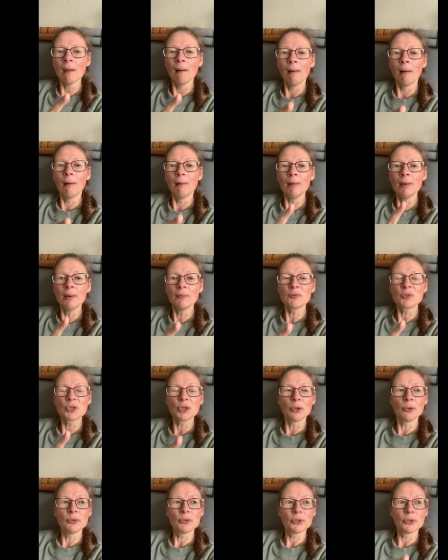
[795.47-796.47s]
I have
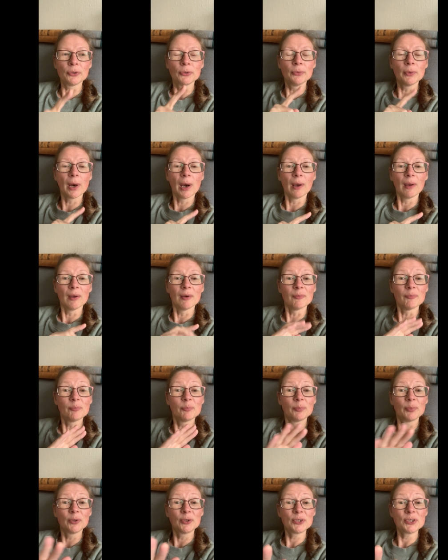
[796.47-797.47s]
told you I have
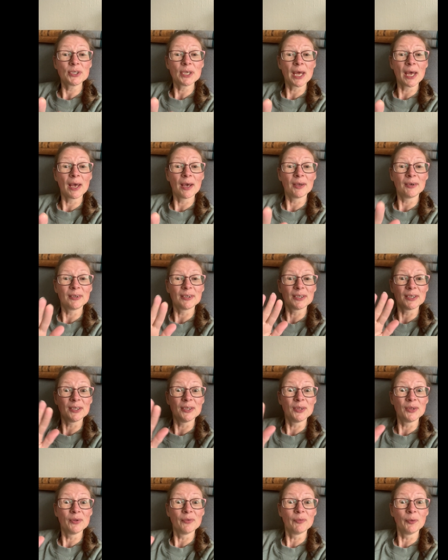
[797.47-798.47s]
put it out
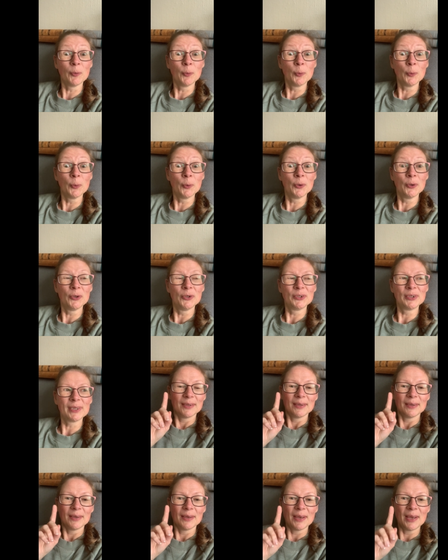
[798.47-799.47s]
in the void.
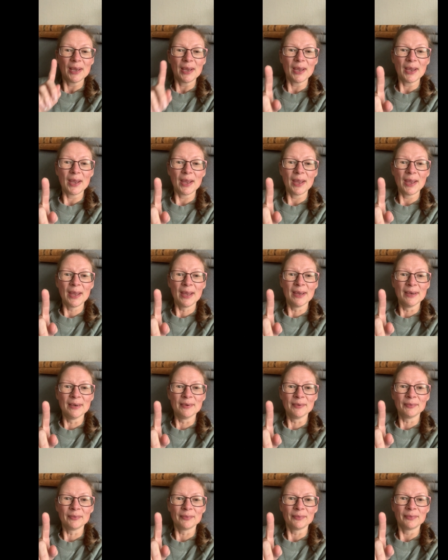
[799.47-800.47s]

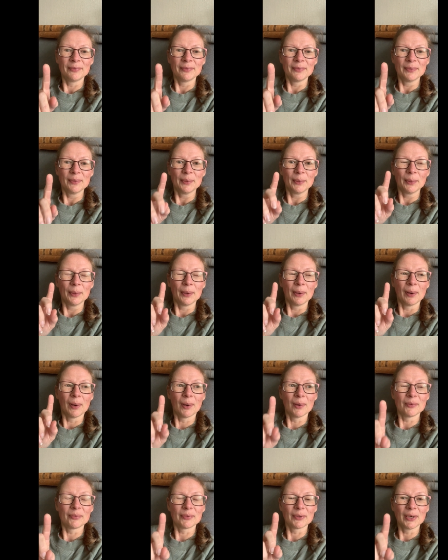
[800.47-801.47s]
If I
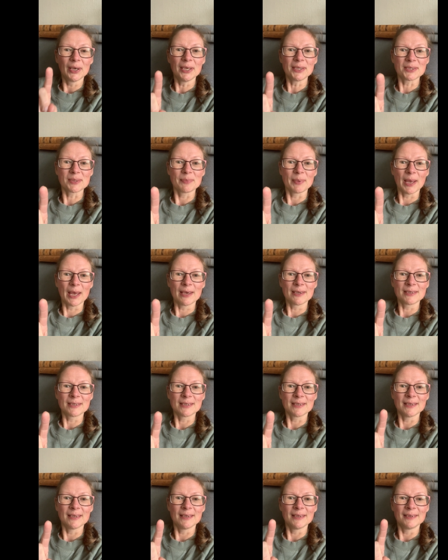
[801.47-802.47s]
forget about
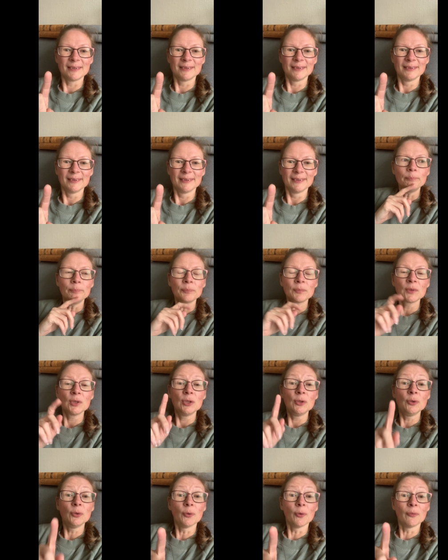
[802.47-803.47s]
it,
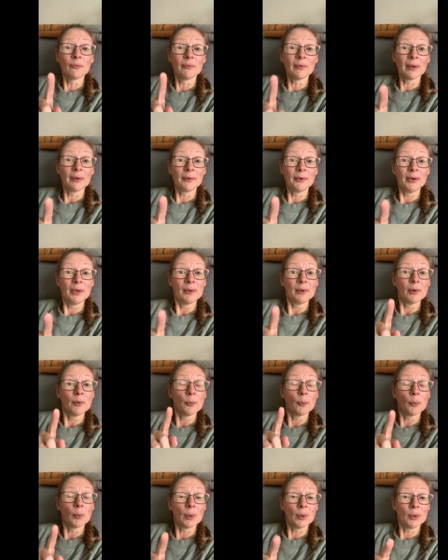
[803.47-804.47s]
you're very
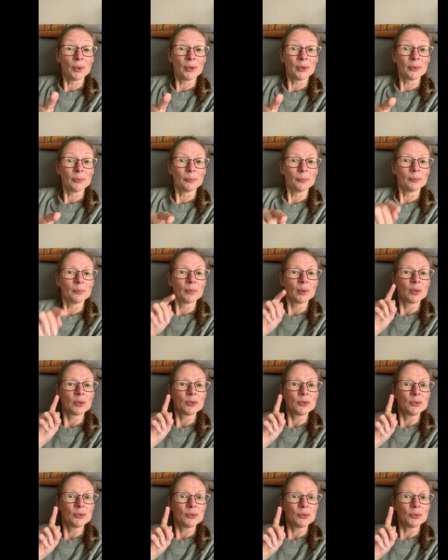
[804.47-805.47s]
welcome
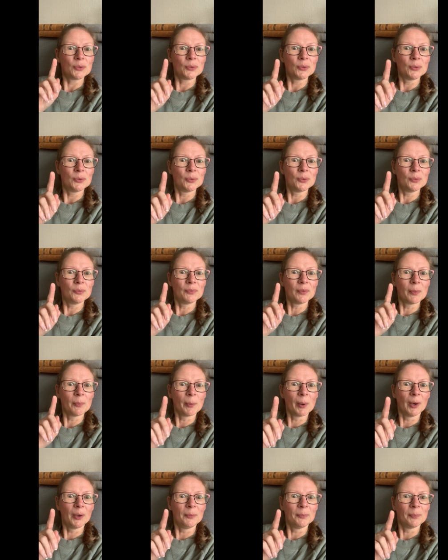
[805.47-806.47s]
to
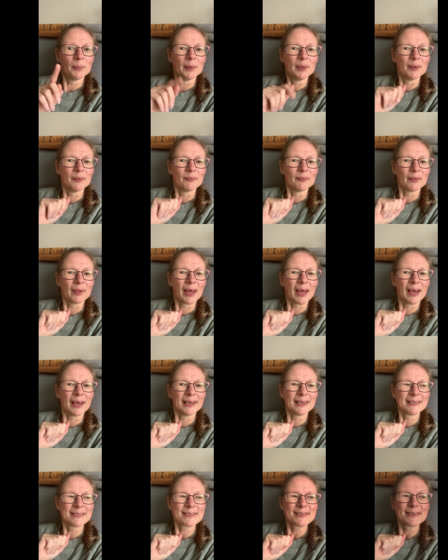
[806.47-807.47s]
remind me of
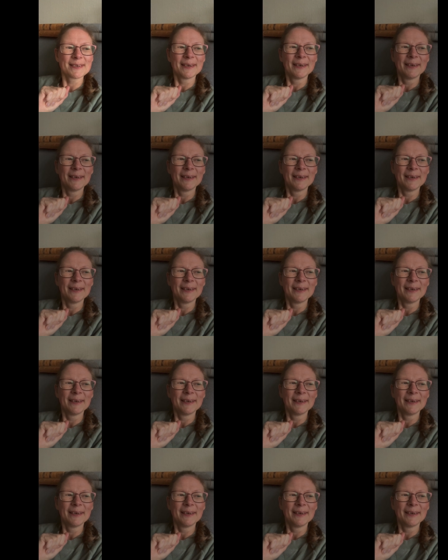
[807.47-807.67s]
that.